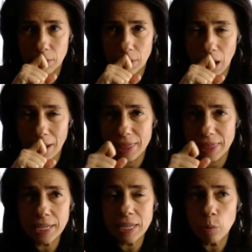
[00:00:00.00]
I
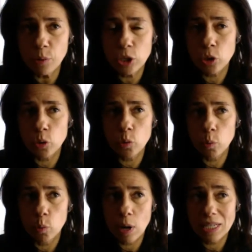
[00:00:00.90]
think that we
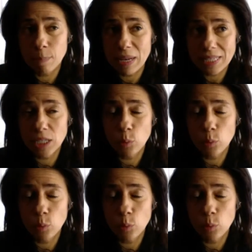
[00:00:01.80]
do as best as